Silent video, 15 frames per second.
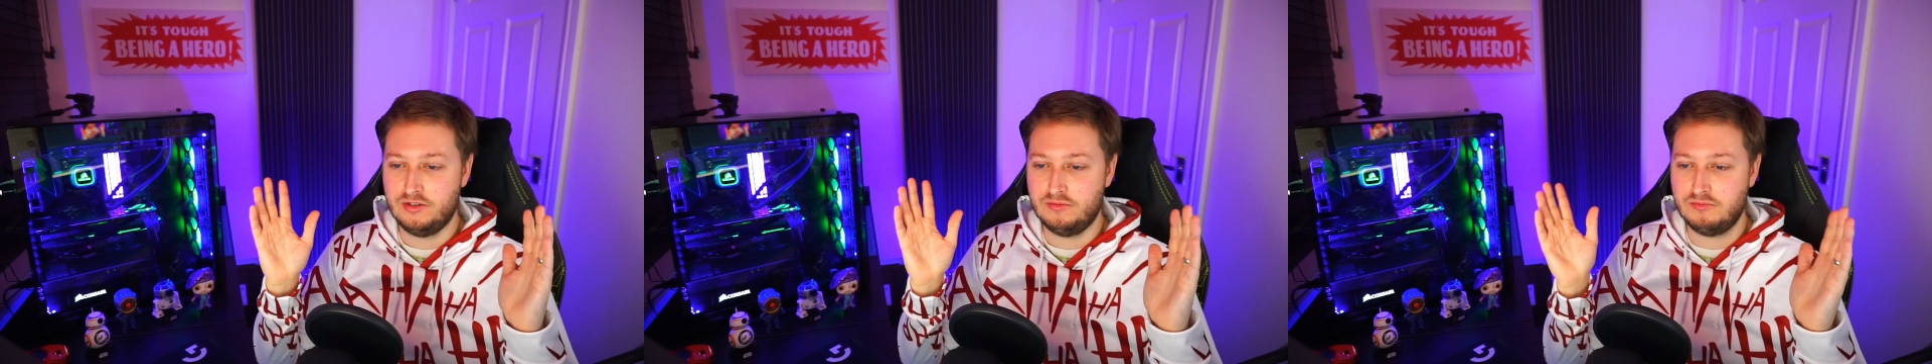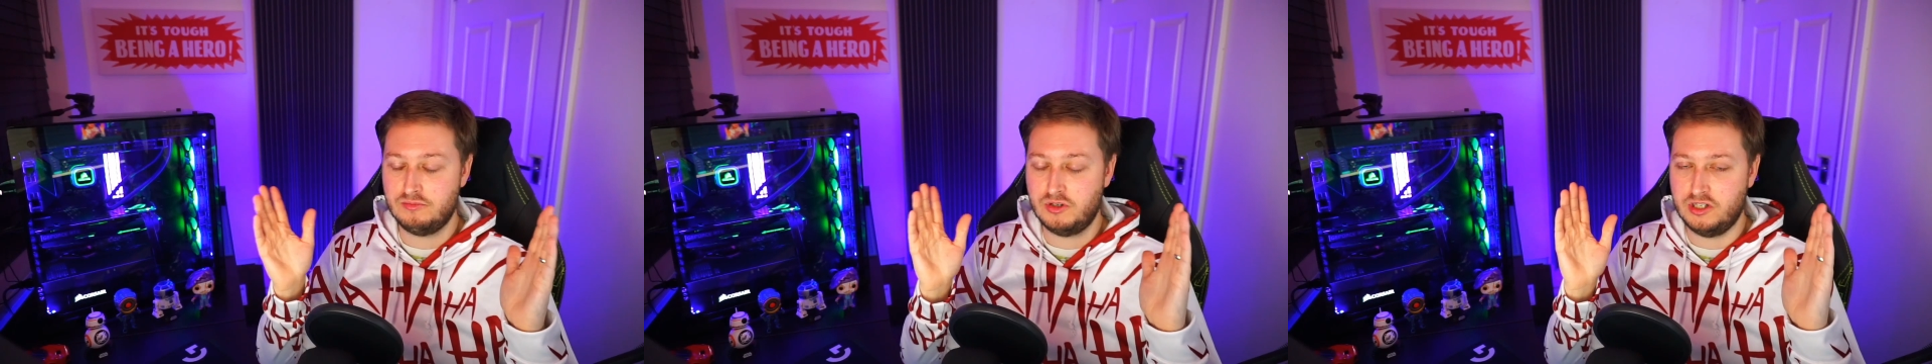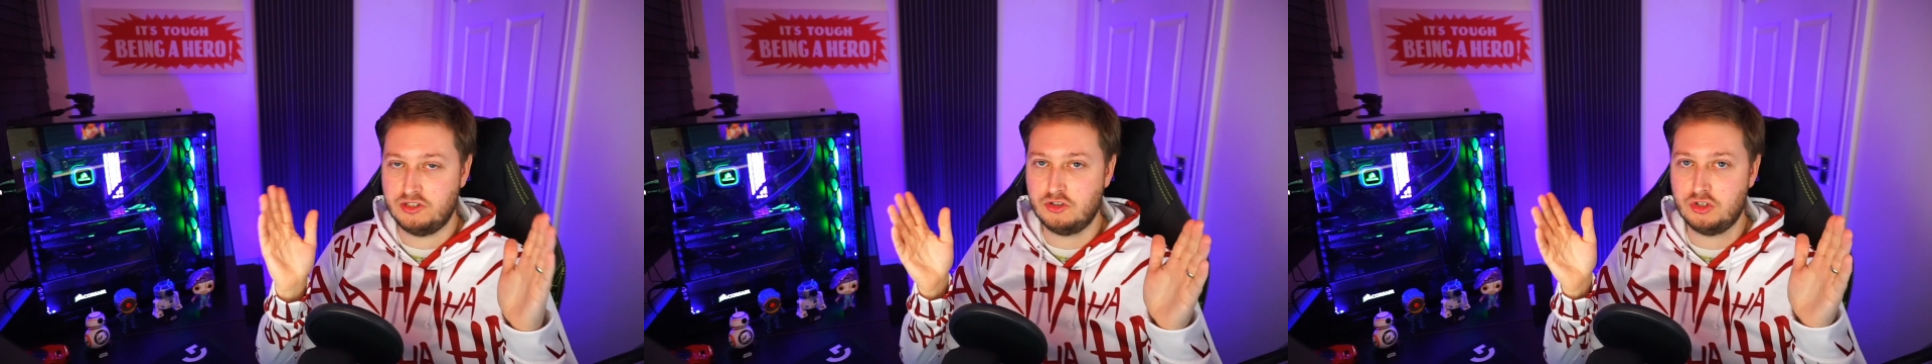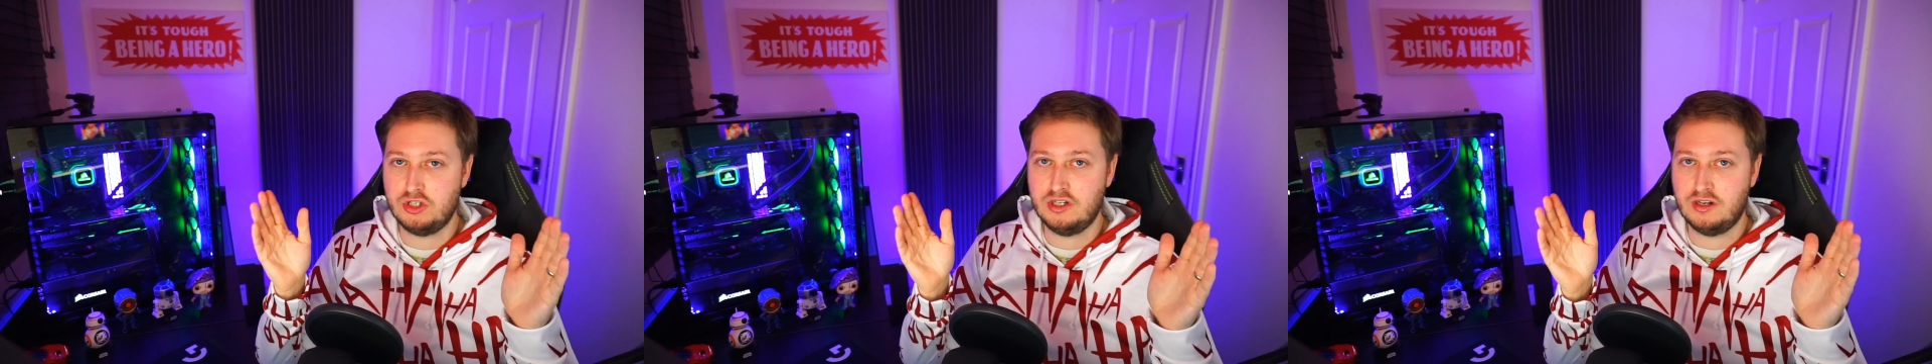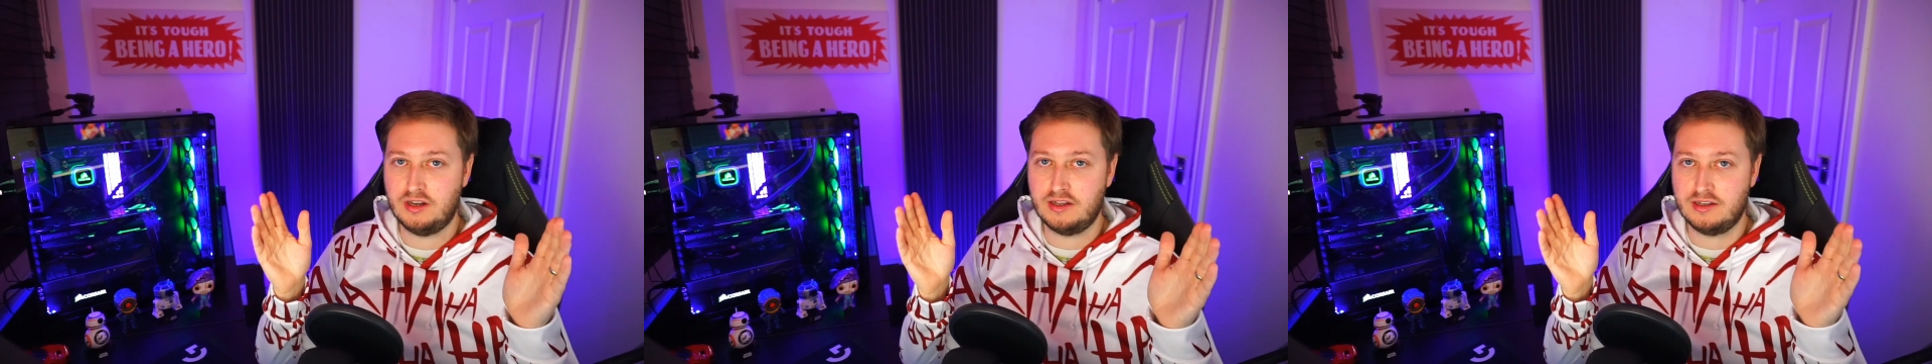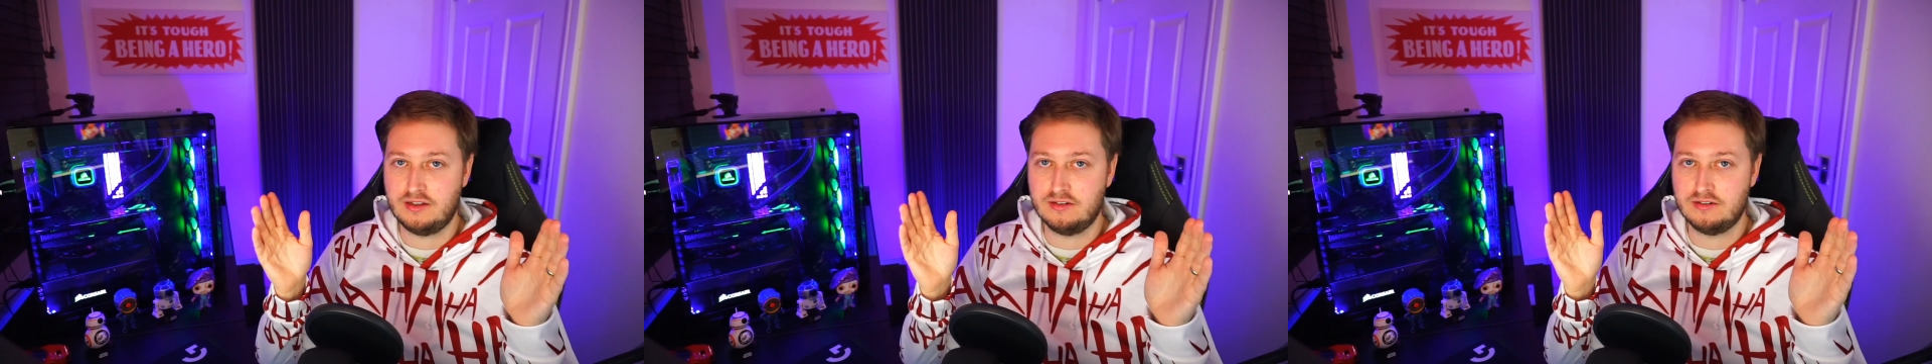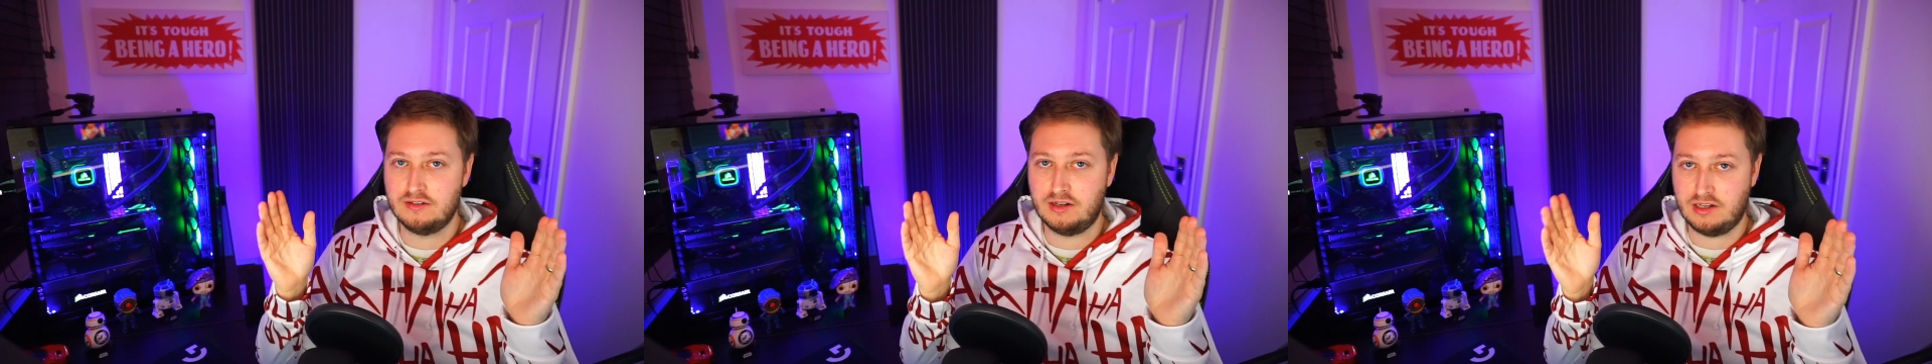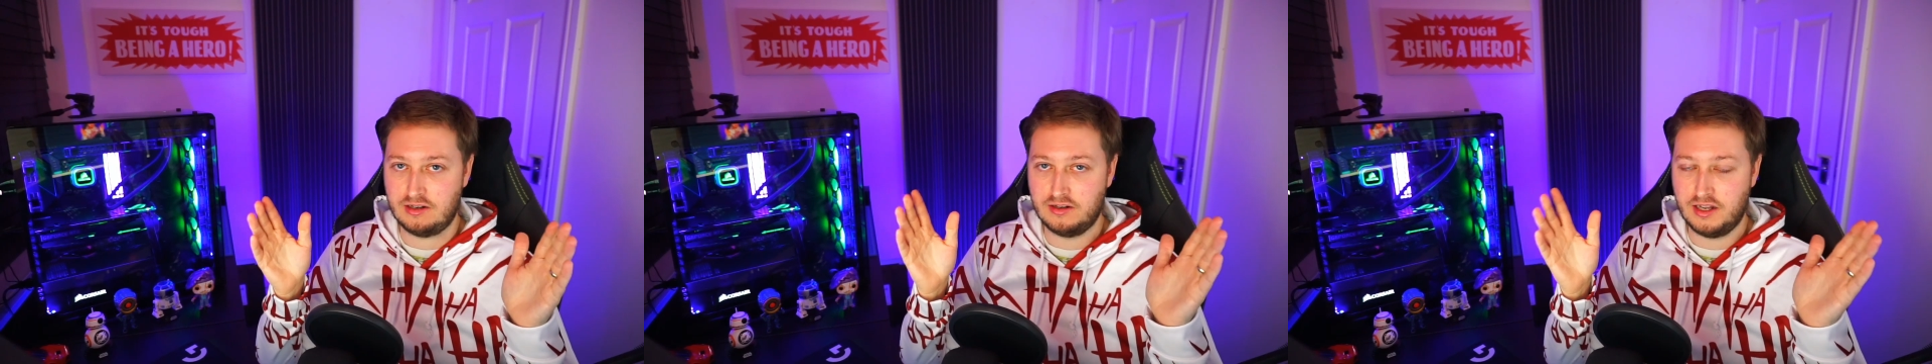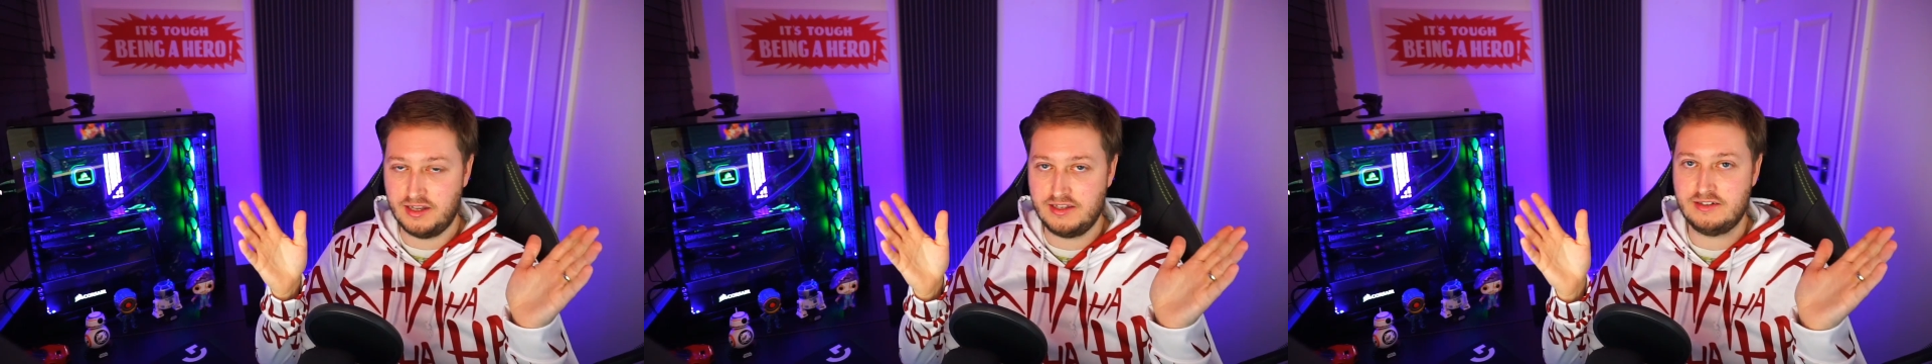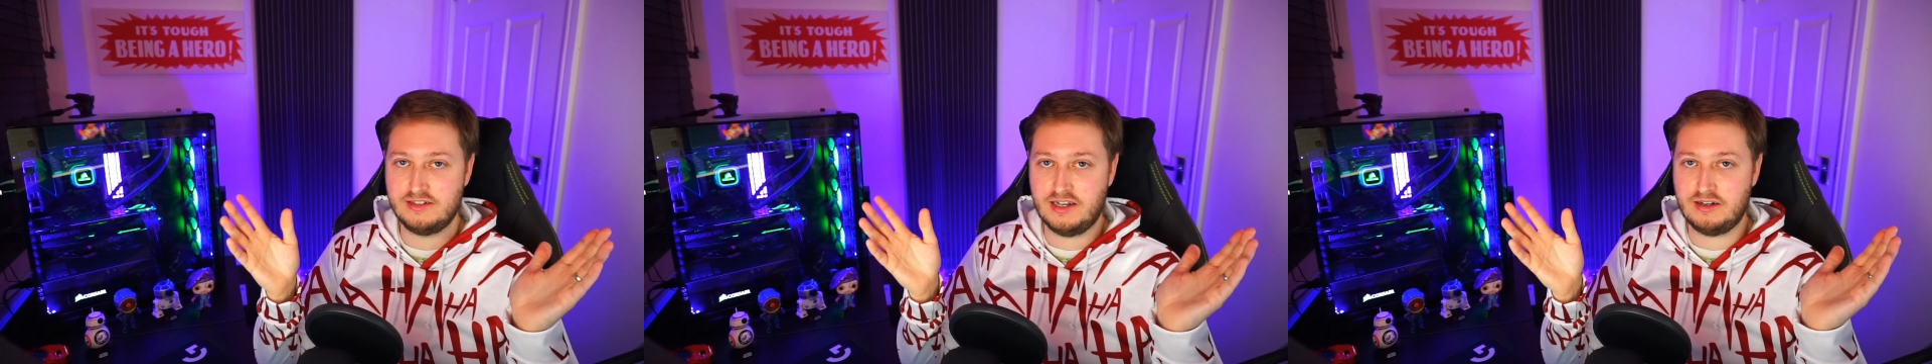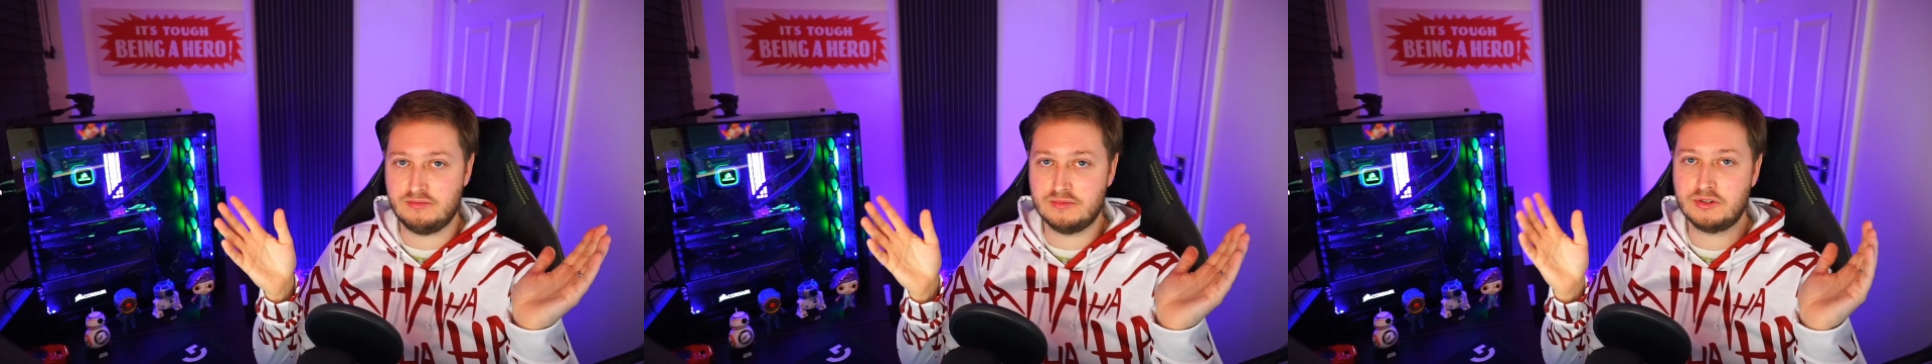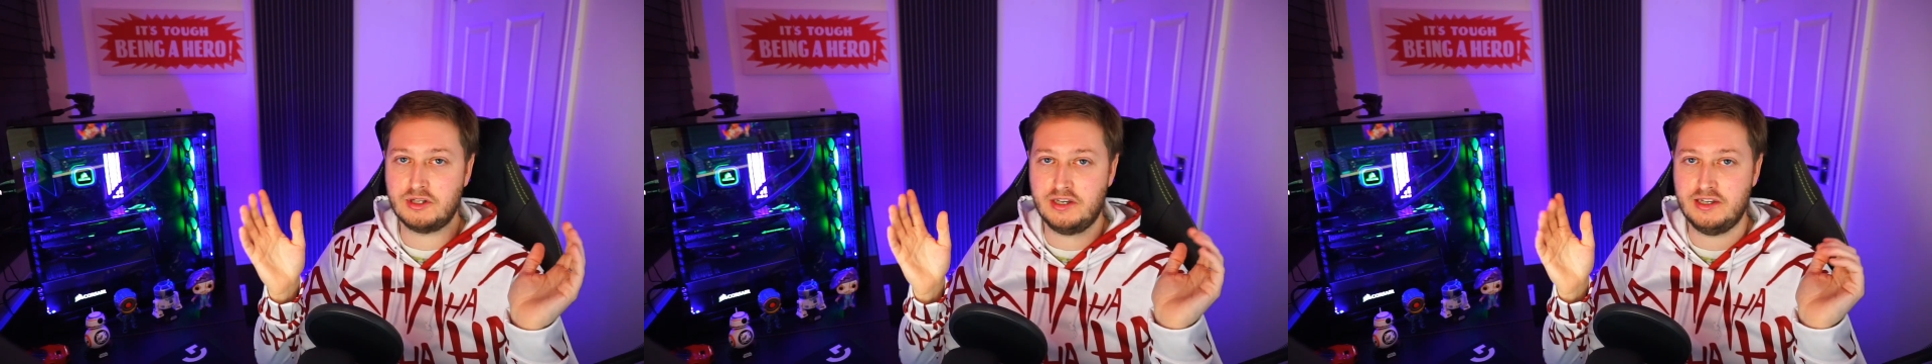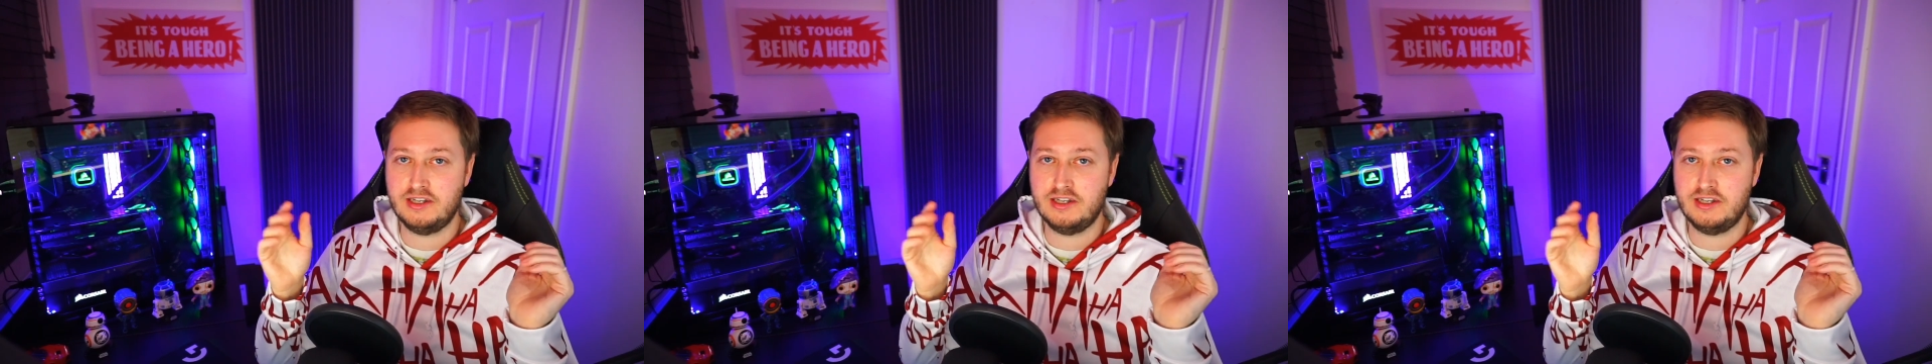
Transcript: literally like lying down, okay?